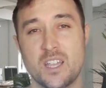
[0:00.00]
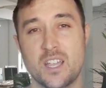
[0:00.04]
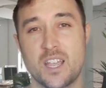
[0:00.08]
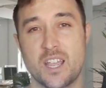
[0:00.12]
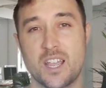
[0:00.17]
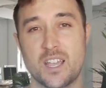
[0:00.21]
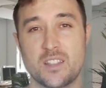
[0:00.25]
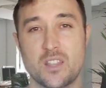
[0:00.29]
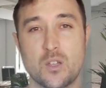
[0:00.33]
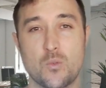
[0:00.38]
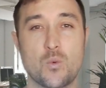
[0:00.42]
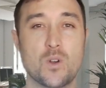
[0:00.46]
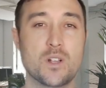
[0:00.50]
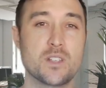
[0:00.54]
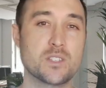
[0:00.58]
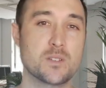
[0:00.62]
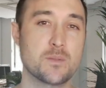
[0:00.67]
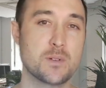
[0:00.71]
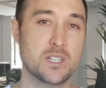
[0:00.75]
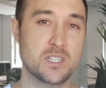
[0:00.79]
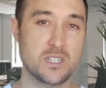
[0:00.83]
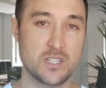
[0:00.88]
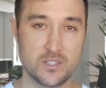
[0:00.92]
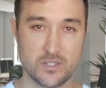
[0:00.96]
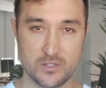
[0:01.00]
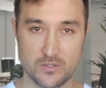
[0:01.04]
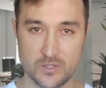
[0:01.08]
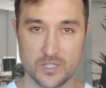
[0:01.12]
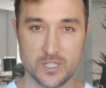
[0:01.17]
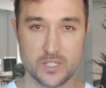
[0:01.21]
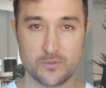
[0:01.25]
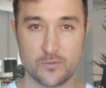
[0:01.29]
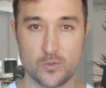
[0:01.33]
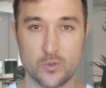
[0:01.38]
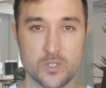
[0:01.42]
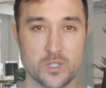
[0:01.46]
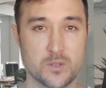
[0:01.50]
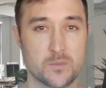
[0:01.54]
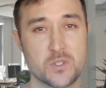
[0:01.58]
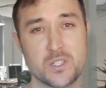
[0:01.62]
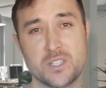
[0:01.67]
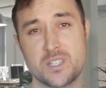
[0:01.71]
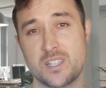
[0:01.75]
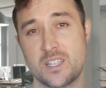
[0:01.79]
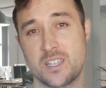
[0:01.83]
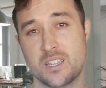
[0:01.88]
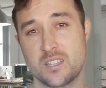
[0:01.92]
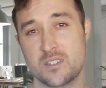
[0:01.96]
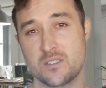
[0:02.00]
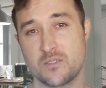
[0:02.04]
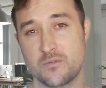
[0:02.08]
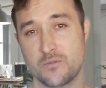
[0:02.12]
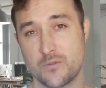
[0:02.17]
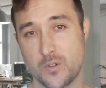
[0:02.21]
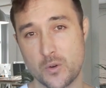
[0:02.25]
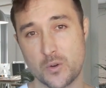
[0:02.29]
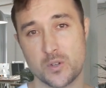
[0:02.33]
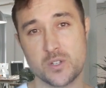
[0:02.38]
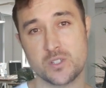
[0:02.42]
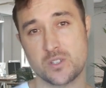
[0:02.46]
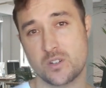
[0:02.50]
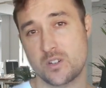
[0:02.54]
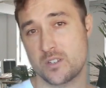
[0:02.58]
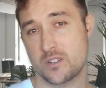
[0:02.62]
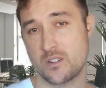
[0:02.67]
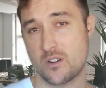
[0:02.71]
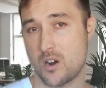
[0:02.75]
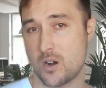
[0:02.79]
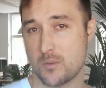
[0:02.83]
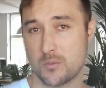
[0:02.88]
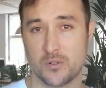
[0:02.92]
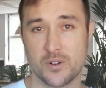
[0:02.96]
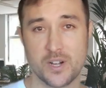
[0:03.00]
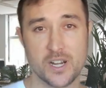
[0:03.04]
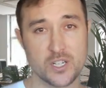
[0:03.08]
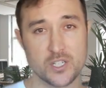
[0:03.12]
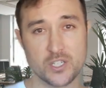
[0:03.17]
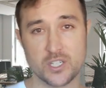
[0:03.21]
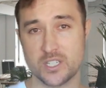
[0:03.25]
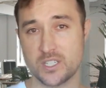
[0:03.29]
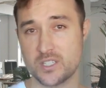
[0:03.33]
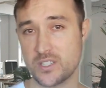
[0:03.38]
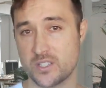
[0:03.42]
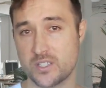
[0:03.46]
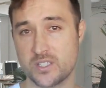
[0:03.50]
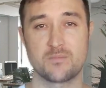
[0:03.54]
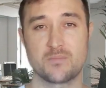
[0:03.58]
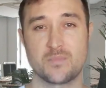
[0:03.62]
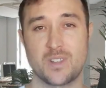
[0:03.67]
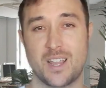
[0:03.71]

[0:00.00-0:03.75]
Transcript: And they want somebody to do this for them so that they can focus on operations